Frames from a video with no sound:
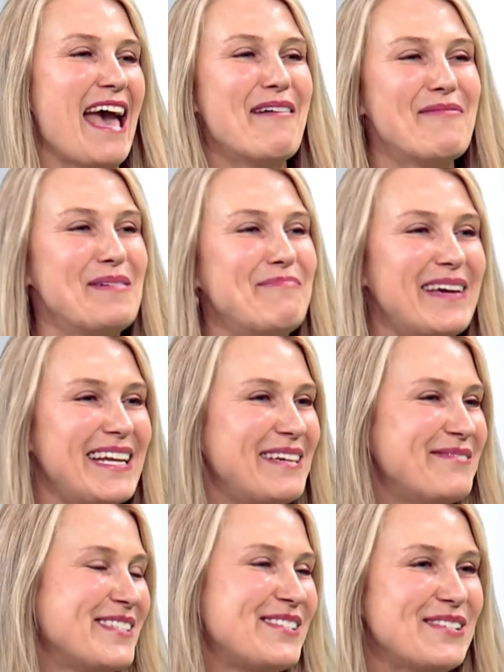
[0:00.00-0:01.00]
Everybody
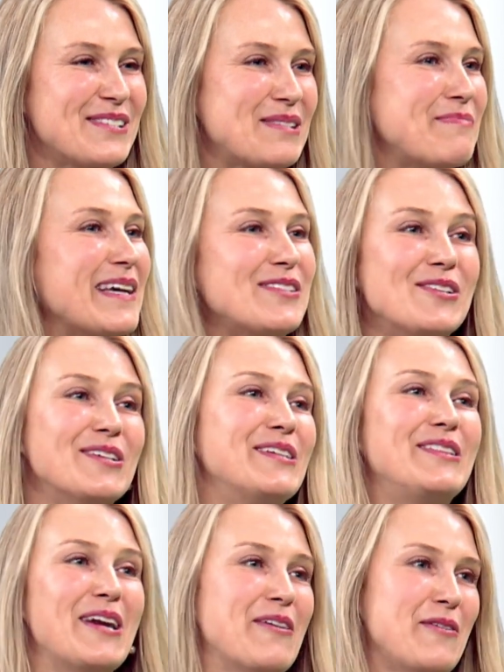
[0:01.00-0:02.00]
was just special
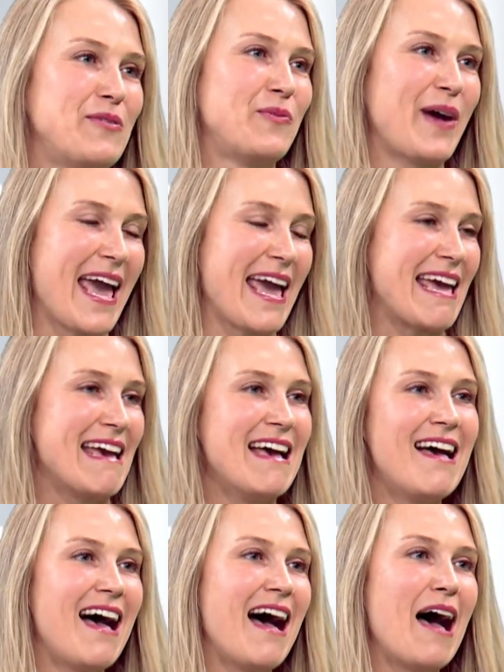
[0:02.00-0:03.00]
in their own way.
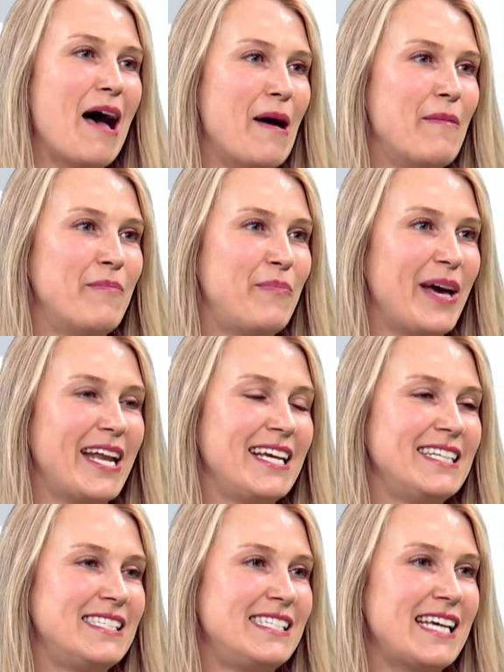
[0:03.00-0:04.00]
Um, but
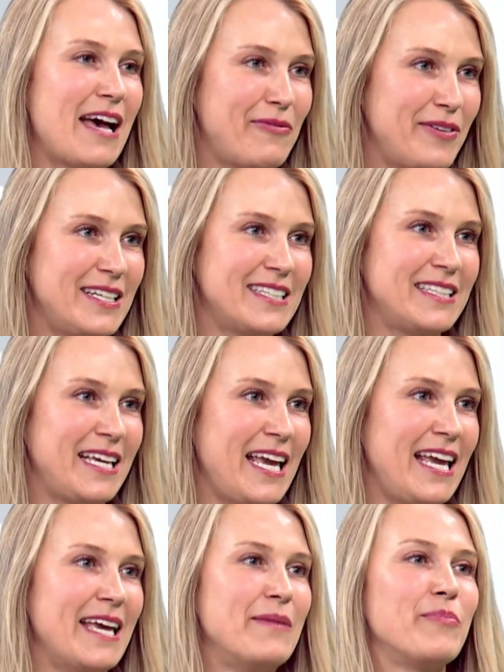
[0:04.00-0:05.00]
it
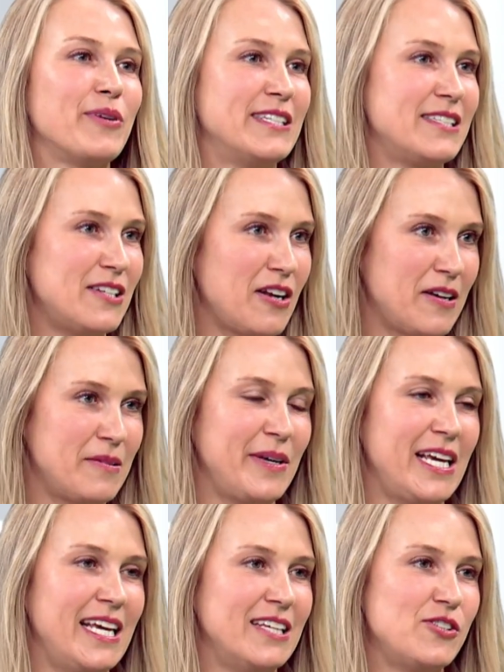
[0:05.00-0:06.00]
definitely imprinted on
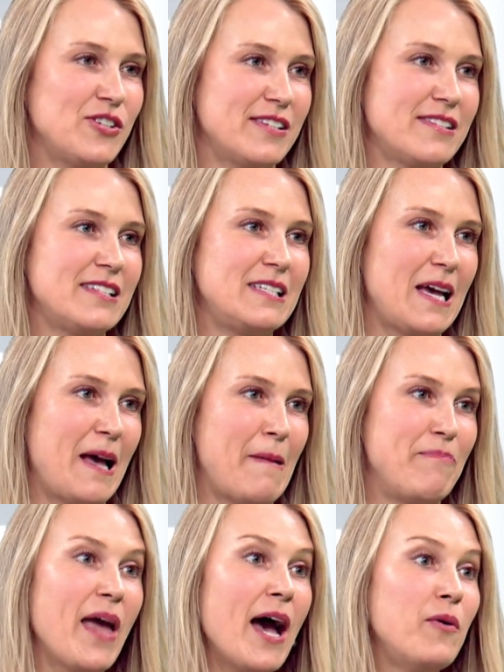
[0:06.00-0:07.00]
me just
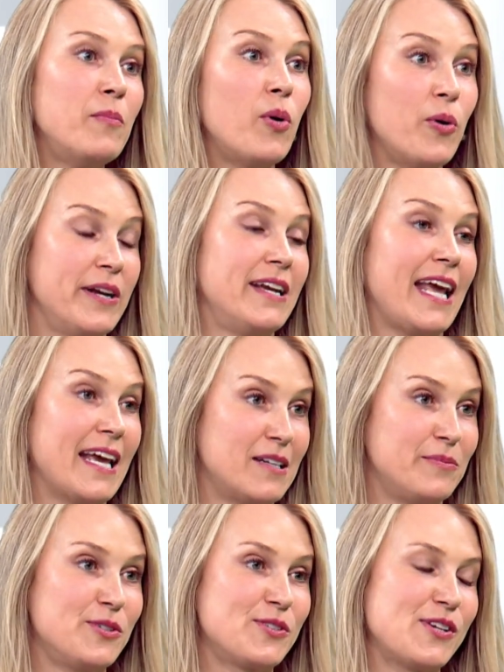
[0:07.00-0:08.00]
um, how important
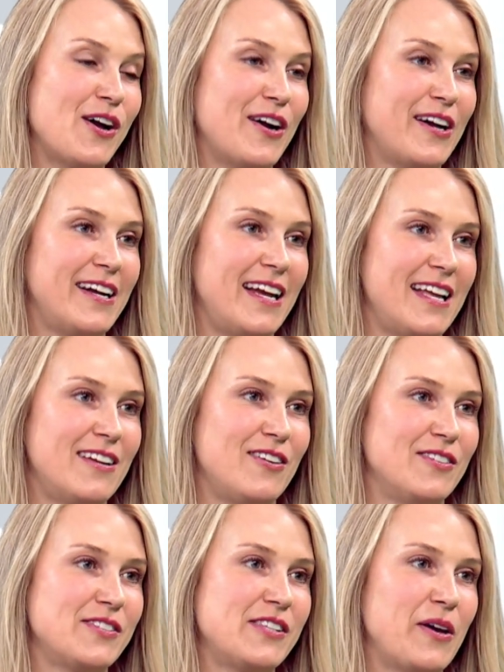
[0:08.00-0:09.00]
animals are and
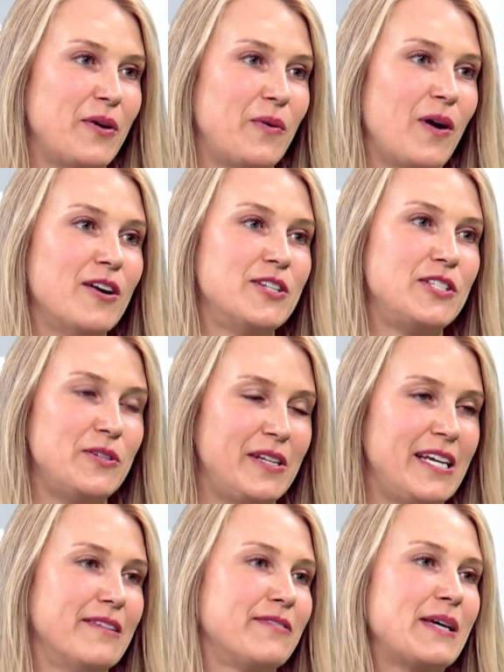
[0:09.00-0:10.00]
also our
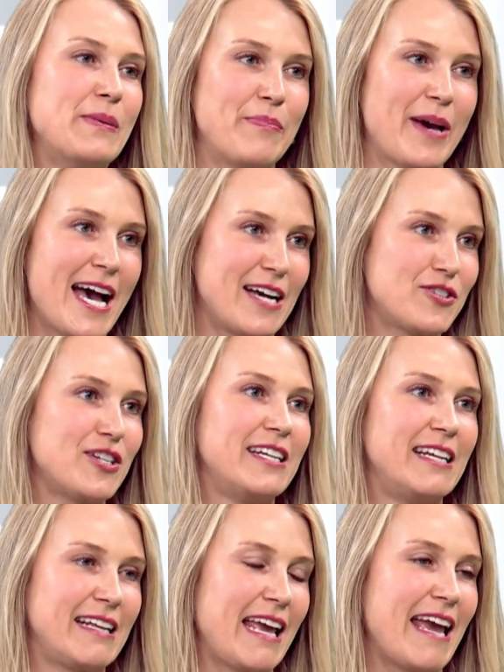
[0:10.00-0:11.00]
duty of compassion
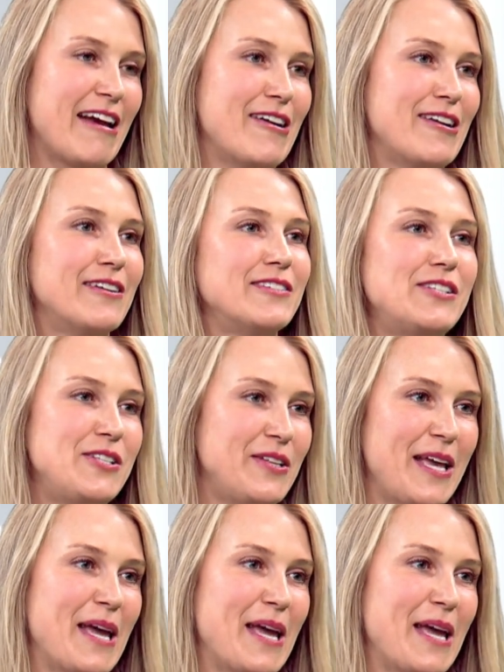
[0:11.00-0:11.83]
and care to the